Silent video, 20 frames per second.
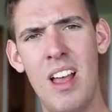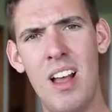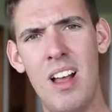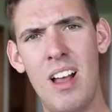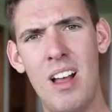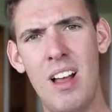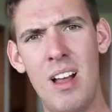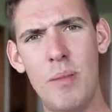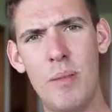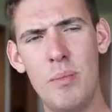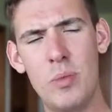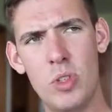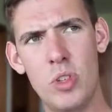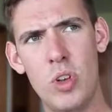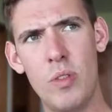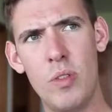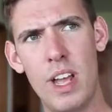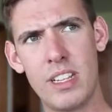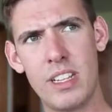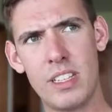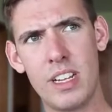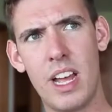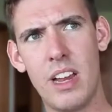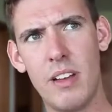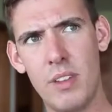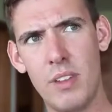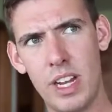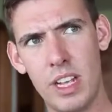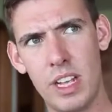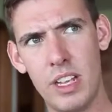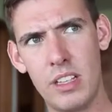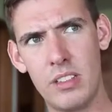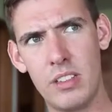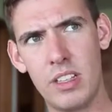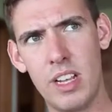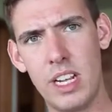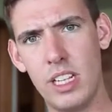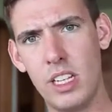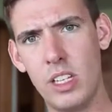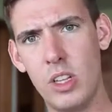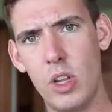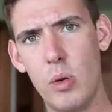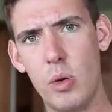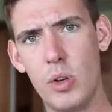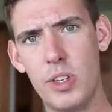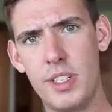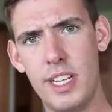So that's kind of like a slightly lower